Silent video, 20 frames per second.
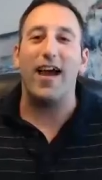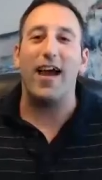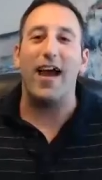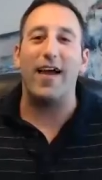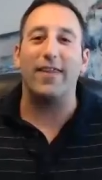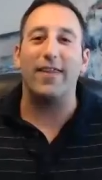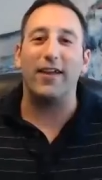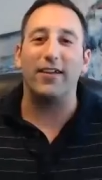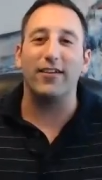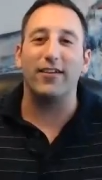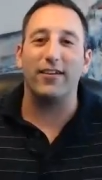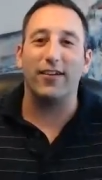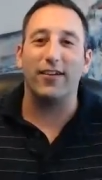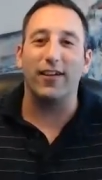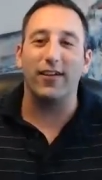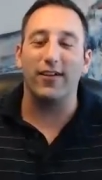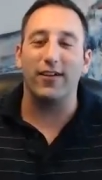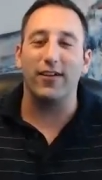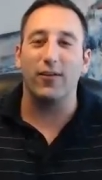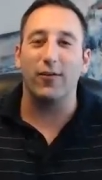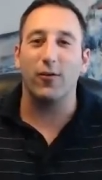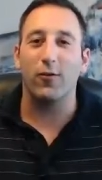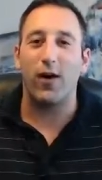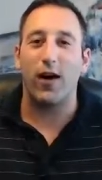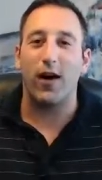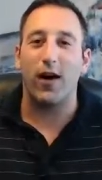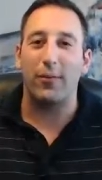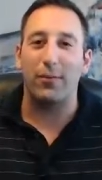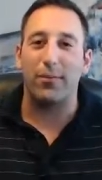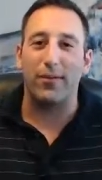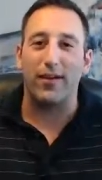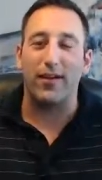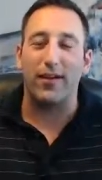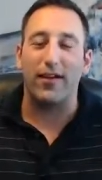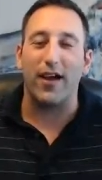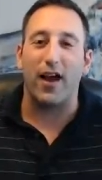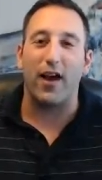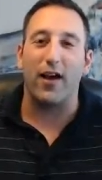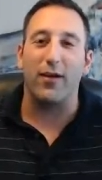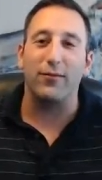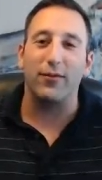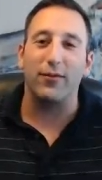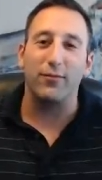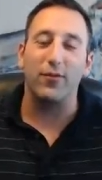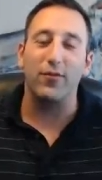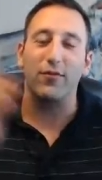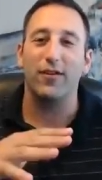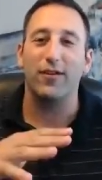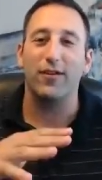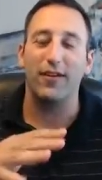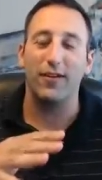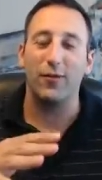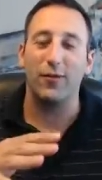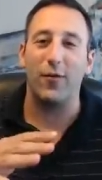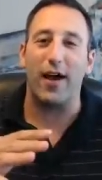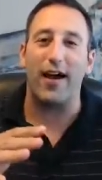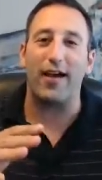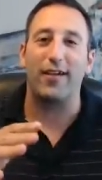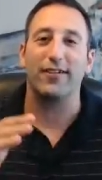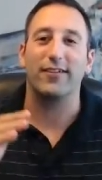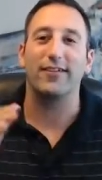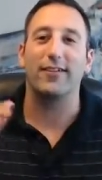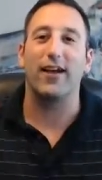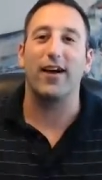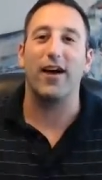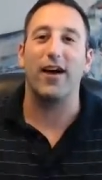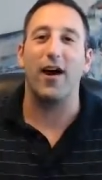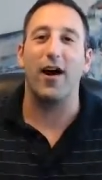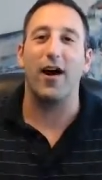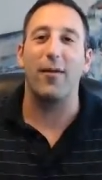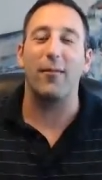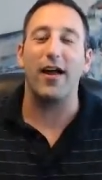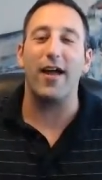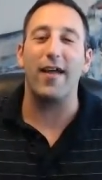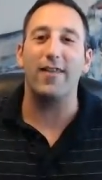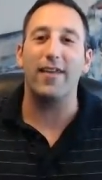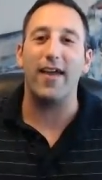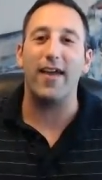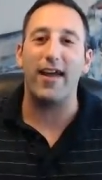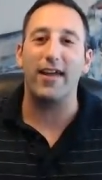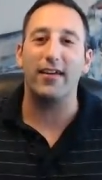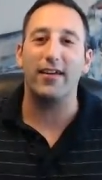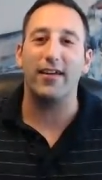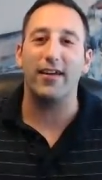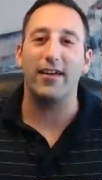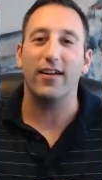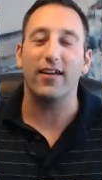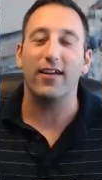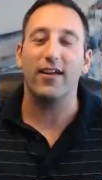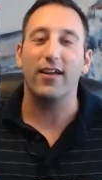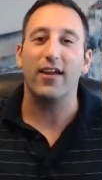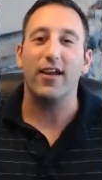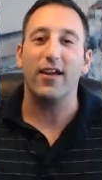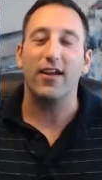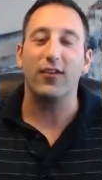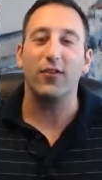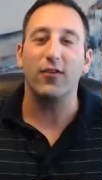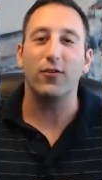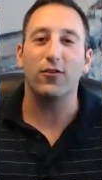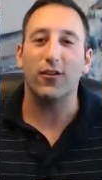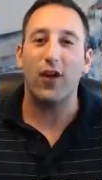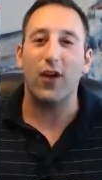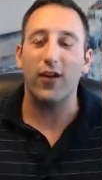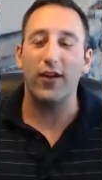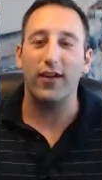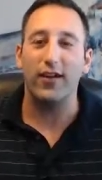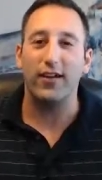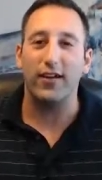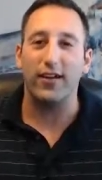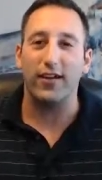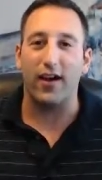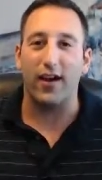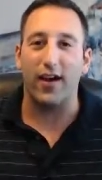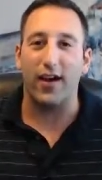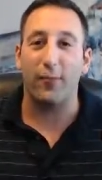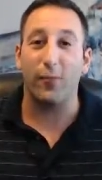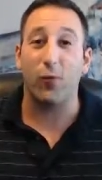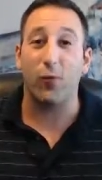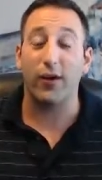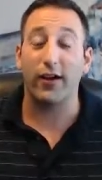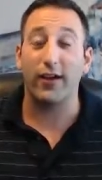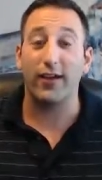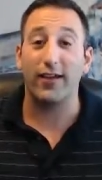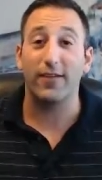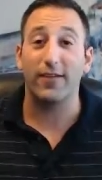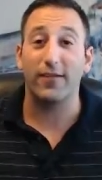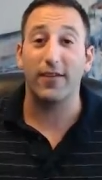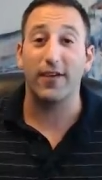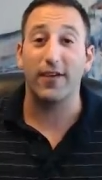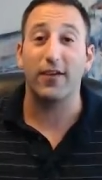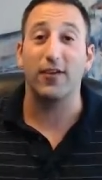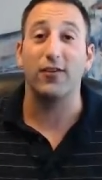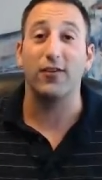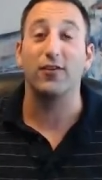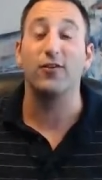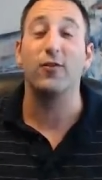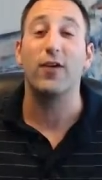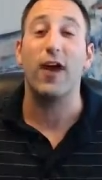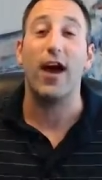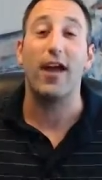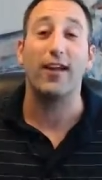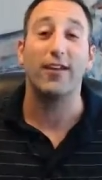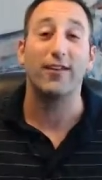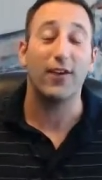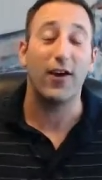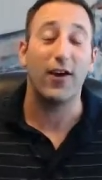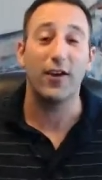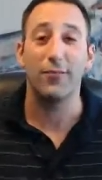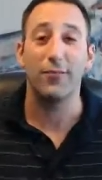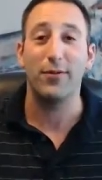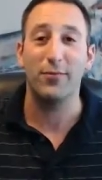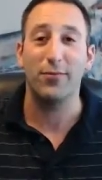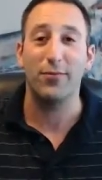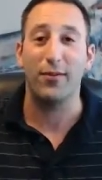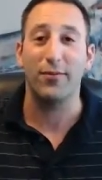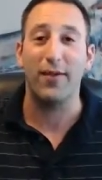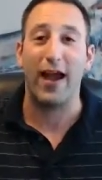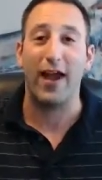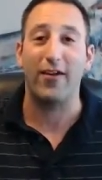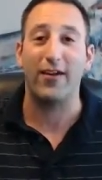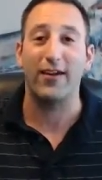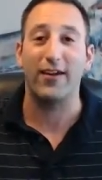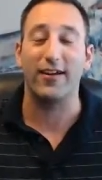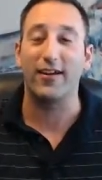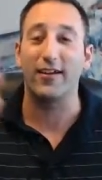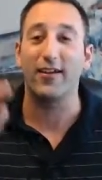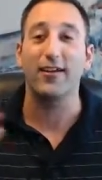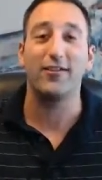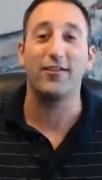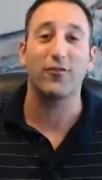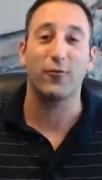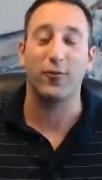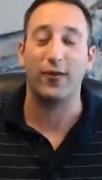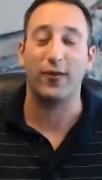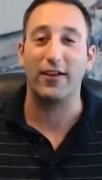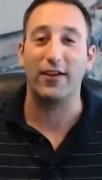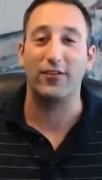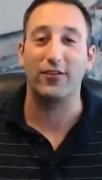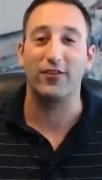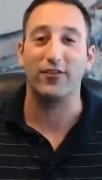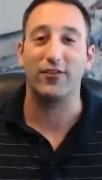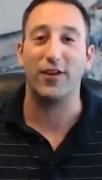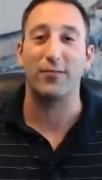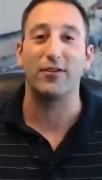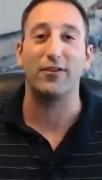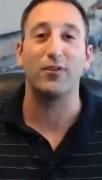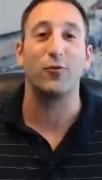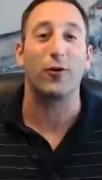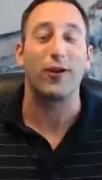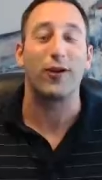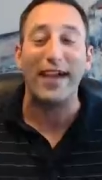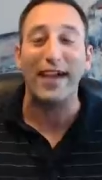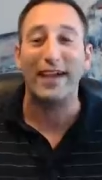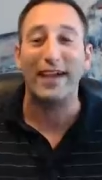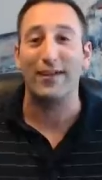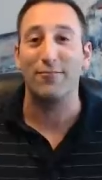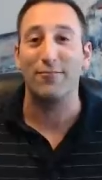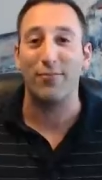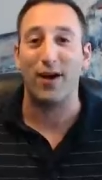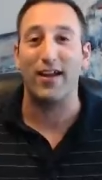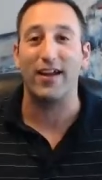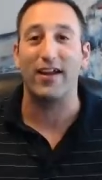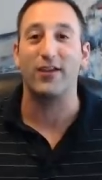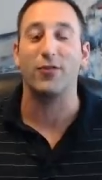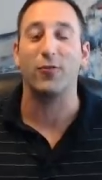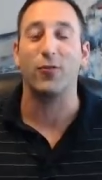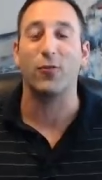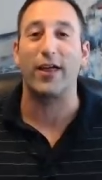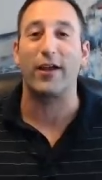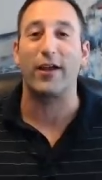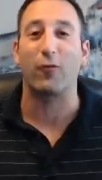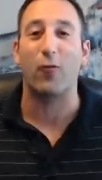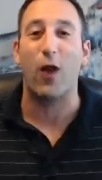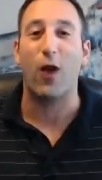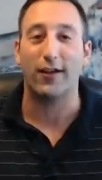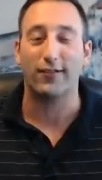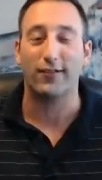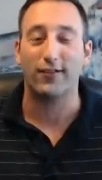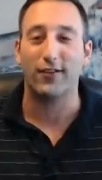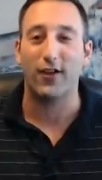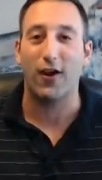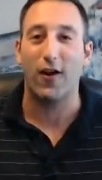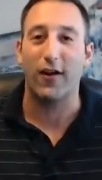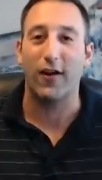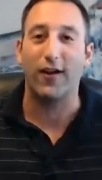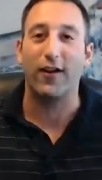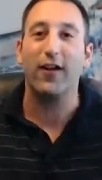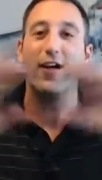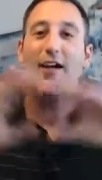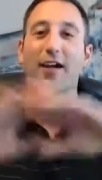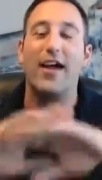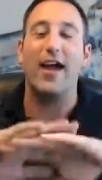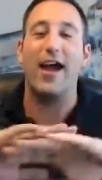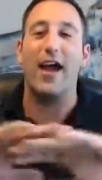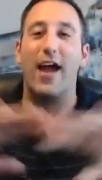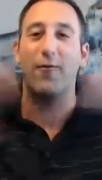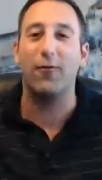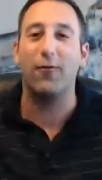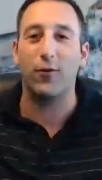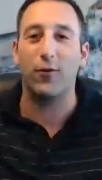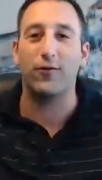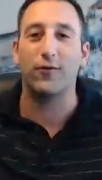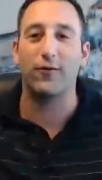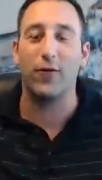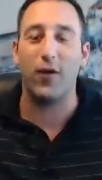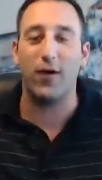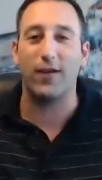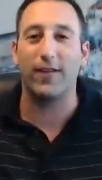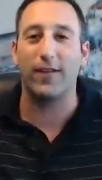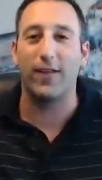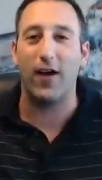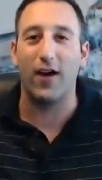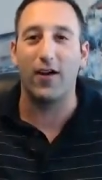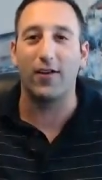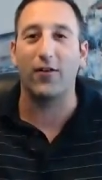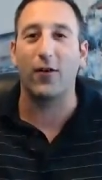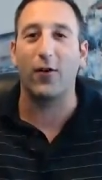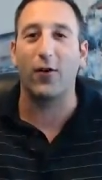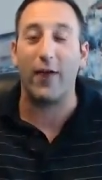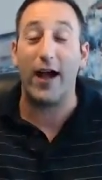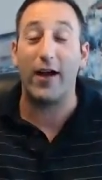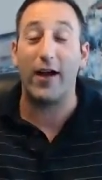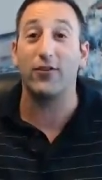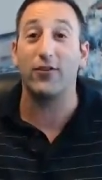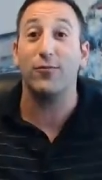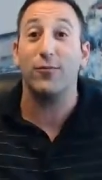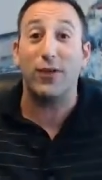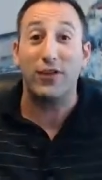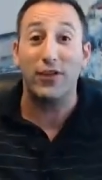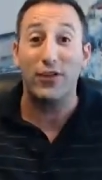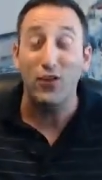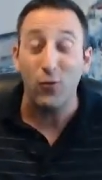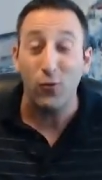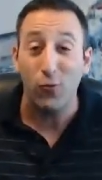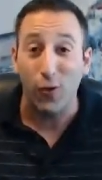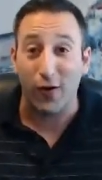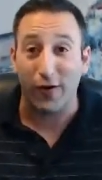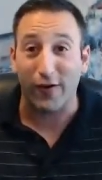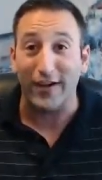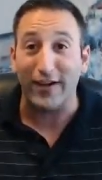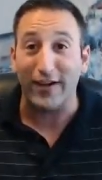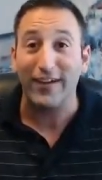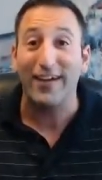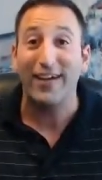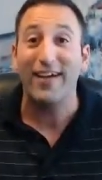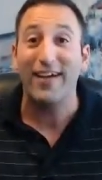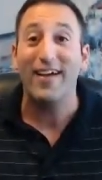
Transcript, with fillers: and yeah. then you, you grew up, um, you moved to the U S, um, and then you started um, working in the field. You got a ton of people married and into relationships, and you were kicking butt, and you were like rock star. Everyone's fallen in love around you, but you weren't,